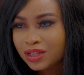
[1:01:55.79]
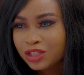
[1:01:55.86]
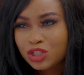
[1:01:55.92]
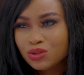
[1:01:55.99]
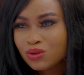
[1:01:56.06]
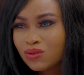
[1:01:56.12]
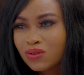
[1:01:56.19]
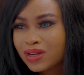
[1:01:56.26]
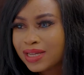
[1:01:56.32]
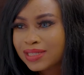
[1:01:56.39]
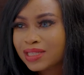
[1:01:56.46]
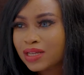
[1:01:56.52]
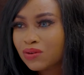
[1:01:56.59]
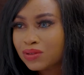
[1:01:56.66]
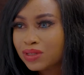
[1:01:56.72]
She no longer
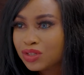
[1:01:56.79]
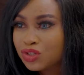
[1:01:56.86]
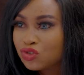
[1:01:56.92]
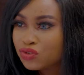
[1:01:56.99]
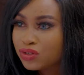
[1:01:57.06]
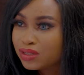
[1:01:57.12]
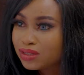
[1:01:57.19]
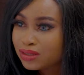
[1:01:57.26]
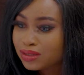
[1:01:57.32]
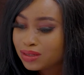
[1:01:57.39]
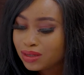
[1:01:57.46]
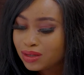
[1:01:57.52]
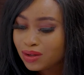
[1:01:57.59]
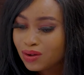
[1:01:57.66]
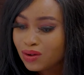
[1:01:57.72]
stands on the street,
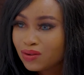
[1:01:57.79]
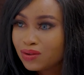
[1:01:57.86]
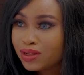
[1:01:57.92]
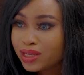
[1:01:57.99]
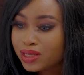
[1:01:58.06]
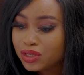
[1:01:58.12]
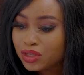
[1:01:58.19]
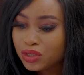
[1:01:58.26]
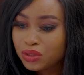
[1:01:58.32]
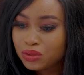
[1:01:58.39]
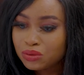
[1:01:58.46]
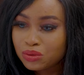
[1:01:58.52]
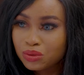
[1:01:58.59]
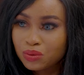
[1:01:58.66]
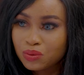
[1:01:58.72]
unlike
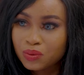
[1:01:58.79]
you,